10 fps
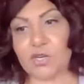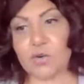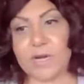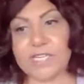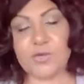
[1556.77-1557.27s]
You're
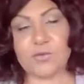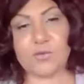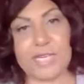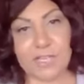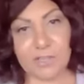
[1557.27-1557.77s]
going to
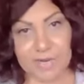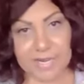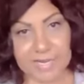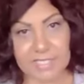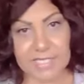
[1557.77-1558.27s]

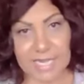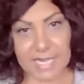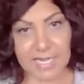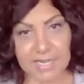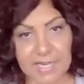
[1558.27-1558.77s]
reiterate and
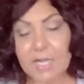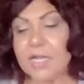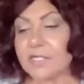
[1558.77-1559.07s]
say,